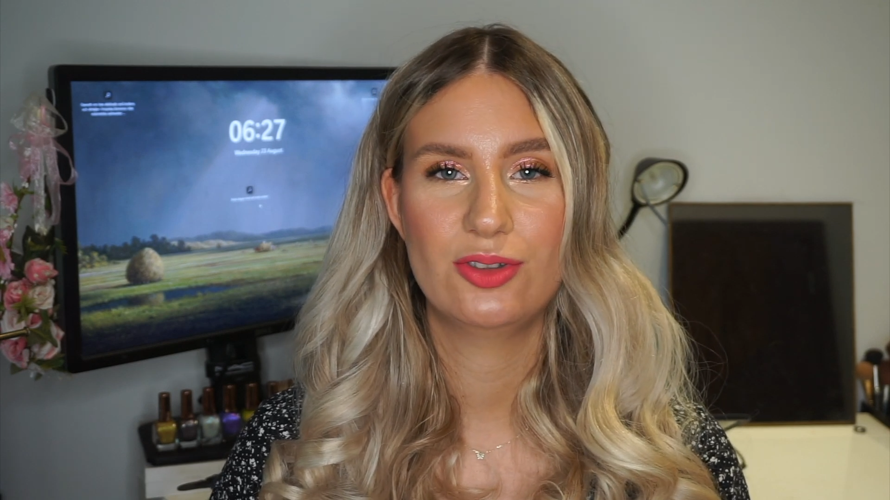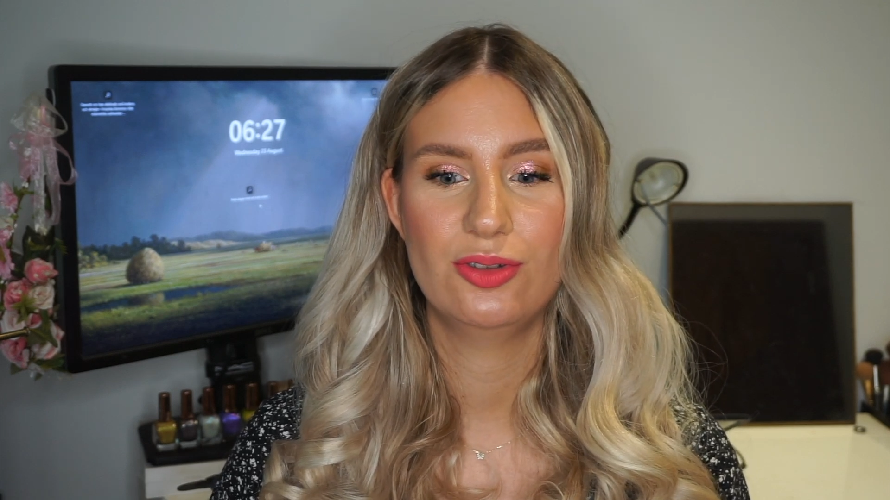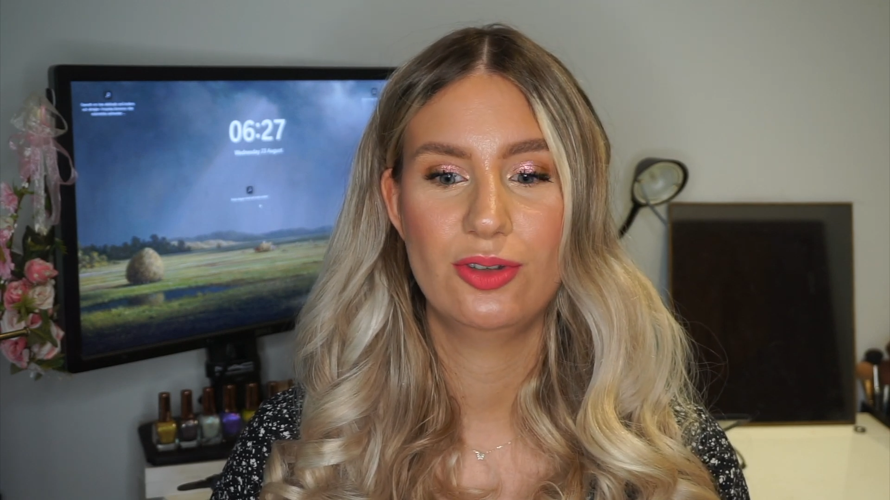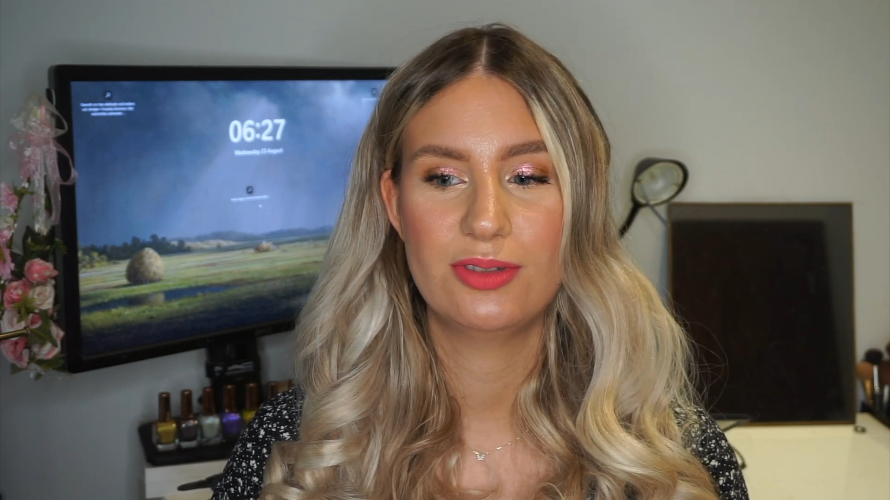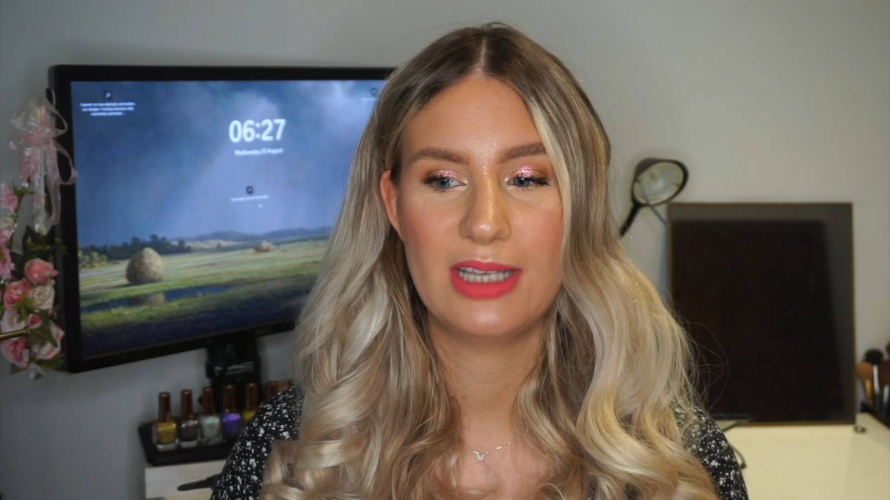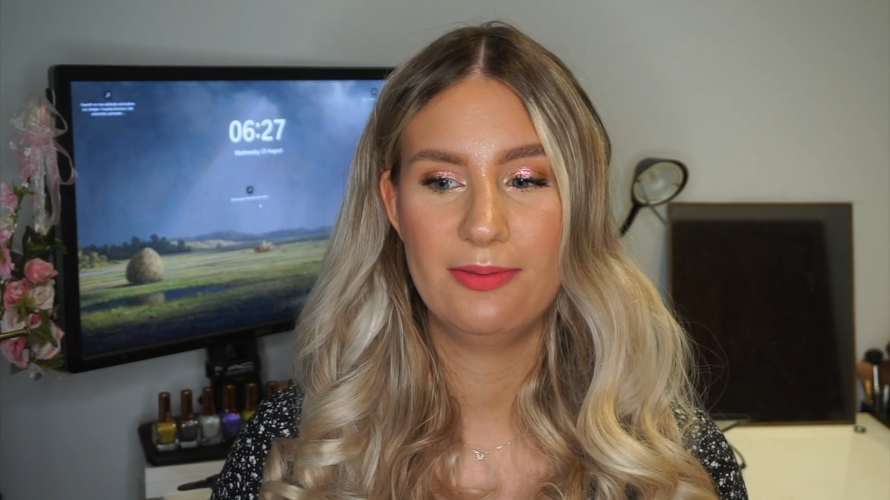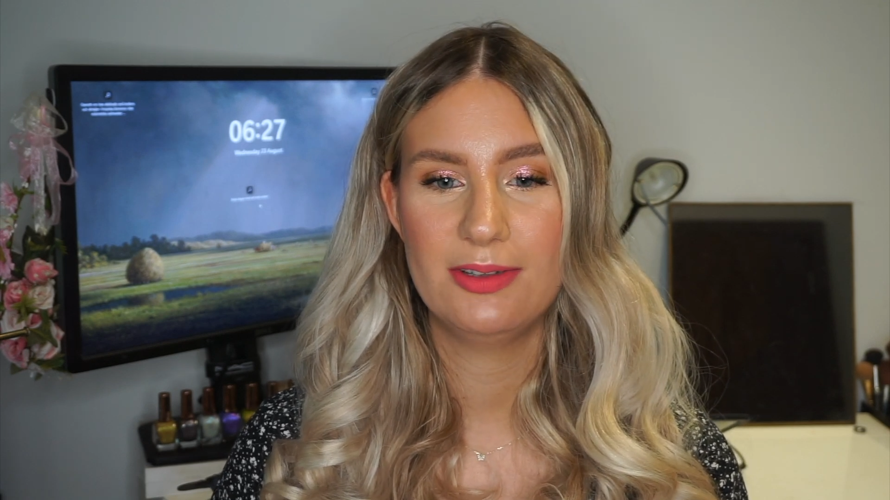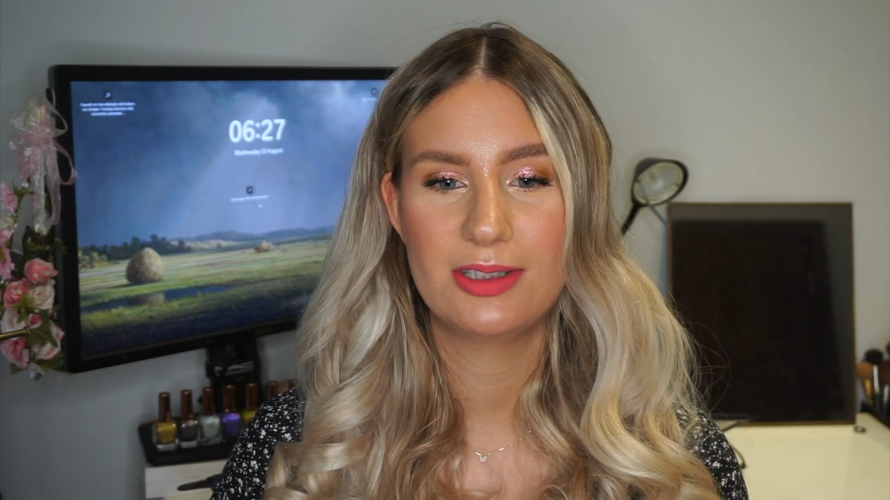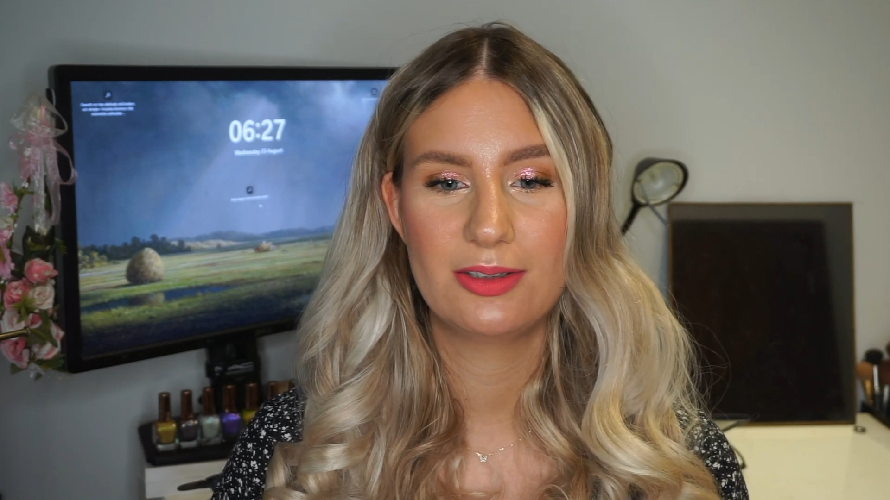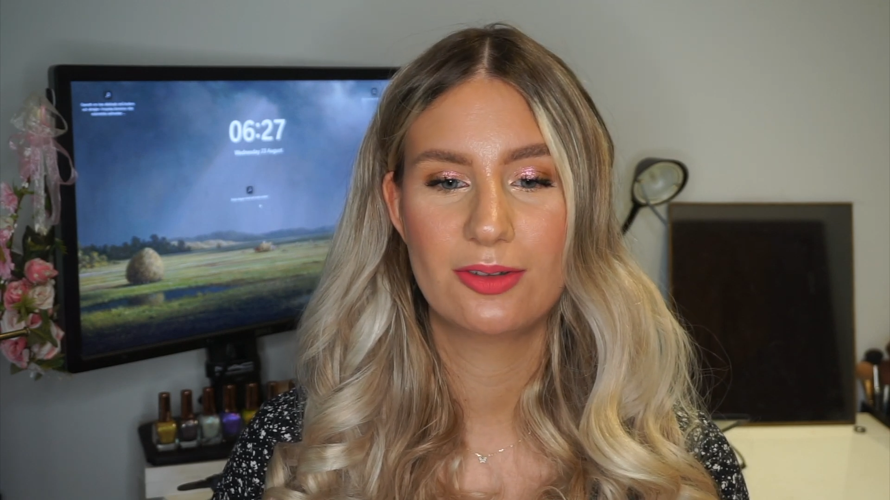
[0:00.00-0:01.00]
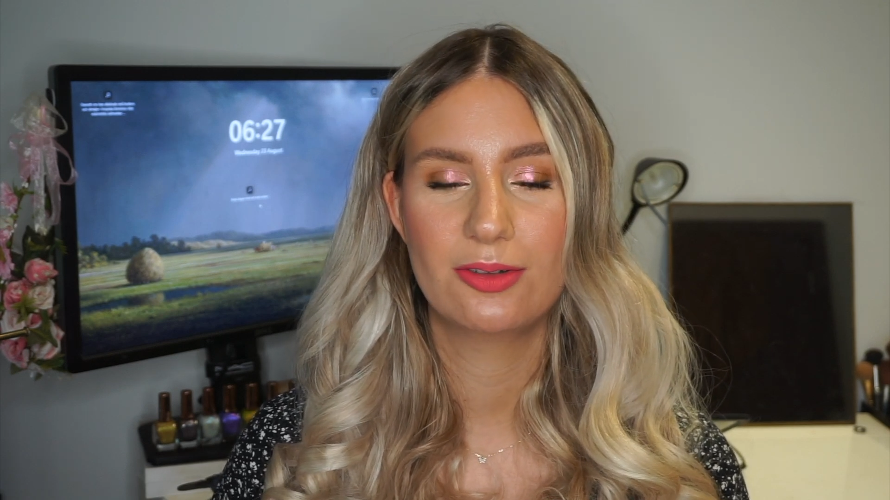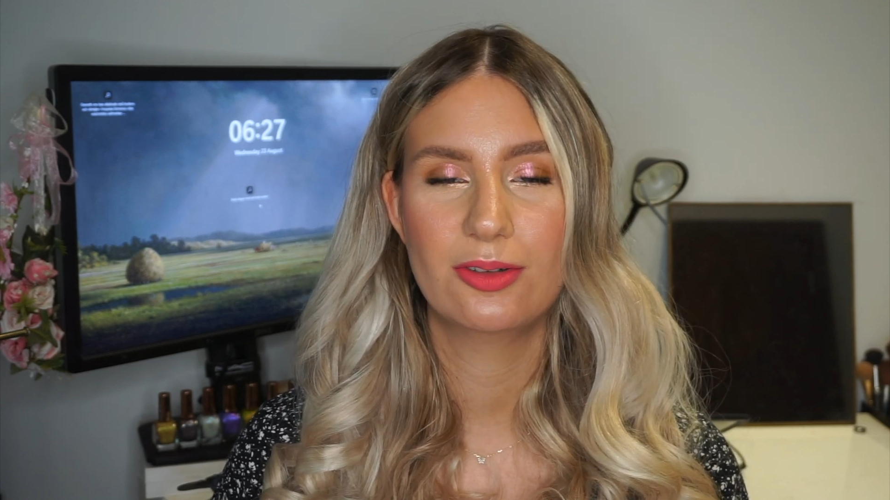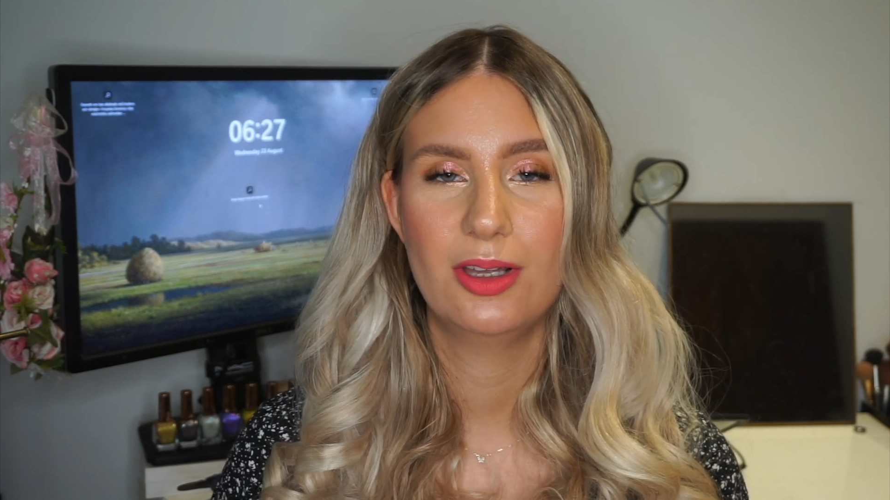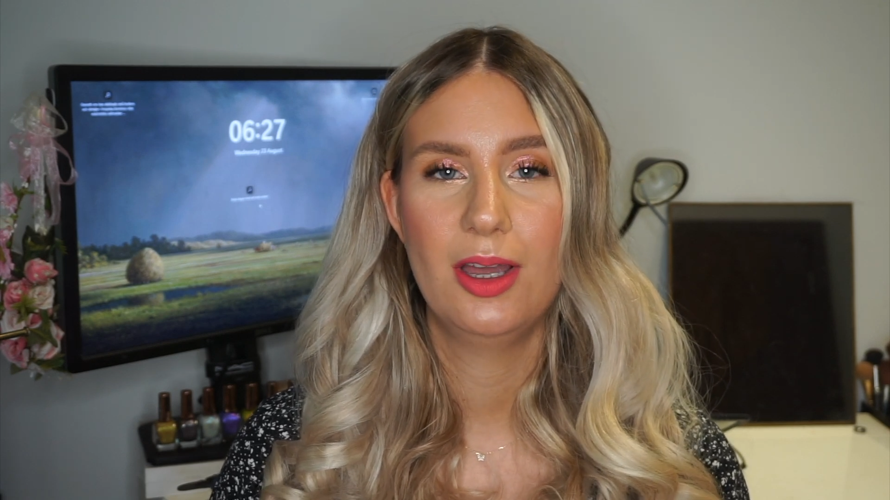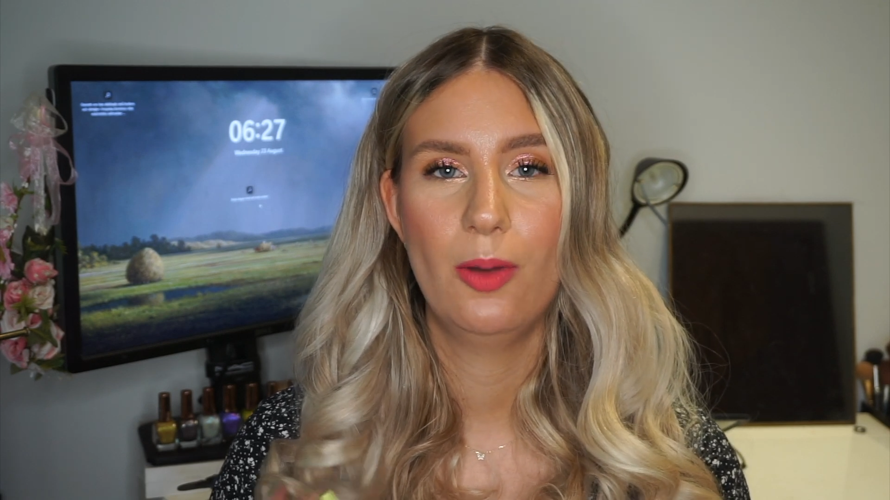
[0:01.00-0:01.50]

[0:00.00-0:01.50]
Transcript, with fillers: to use every single